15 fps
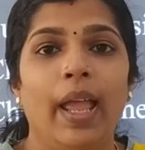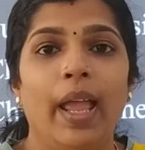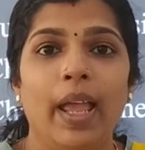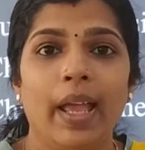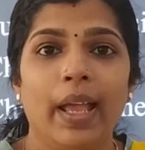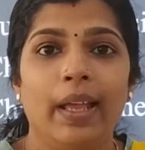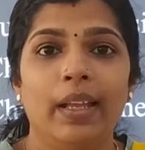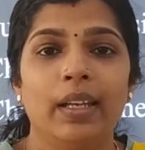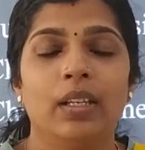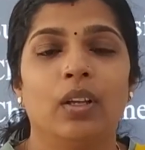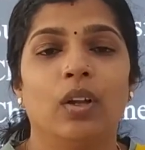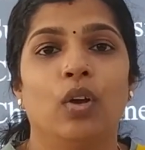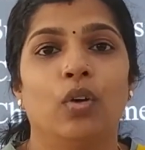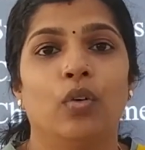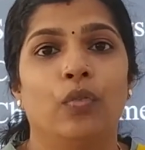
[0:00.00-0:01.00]
and
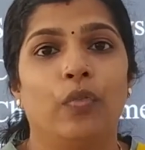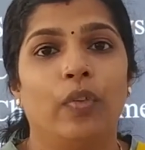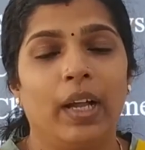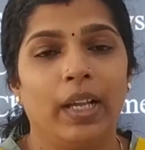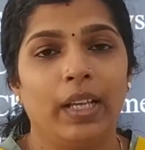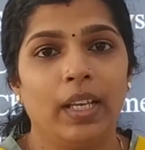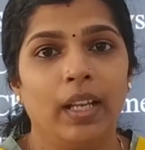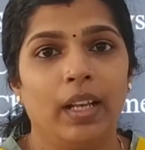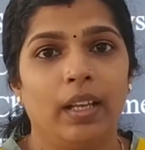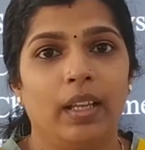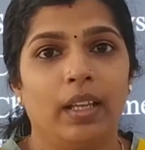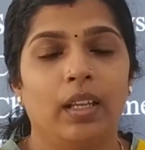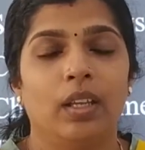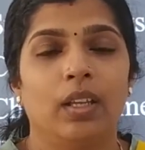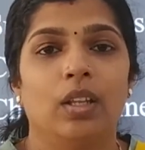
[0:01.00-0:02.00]

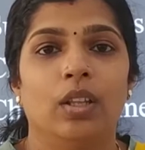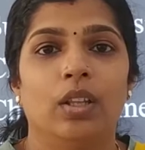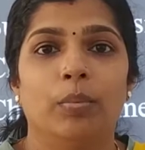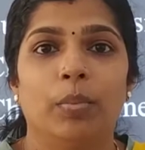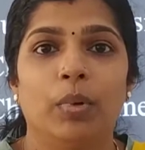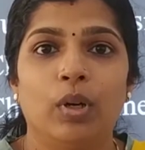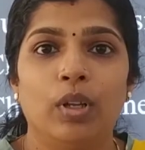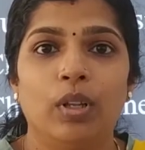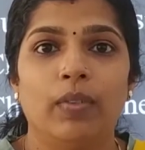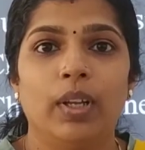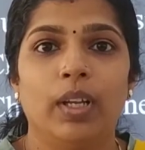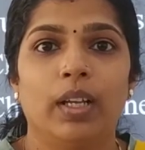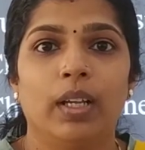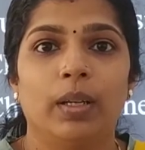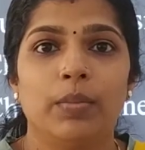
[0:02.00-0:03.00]
finally the ball
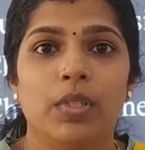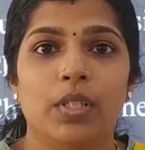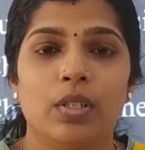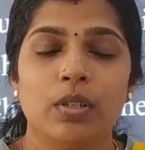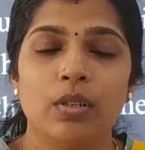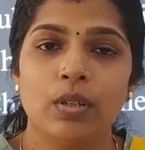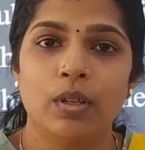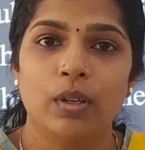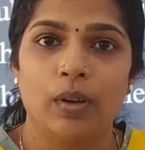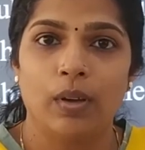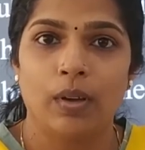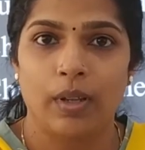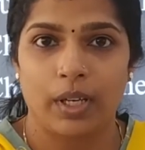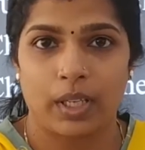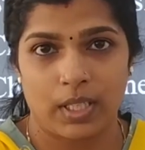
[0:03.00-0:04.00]
will comes to
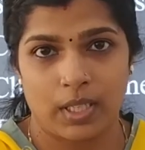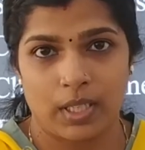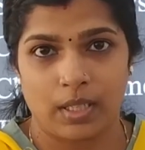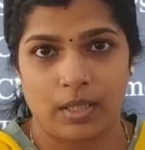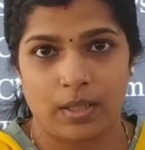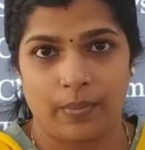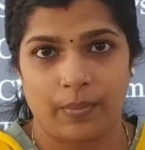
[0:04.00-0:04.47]
rest.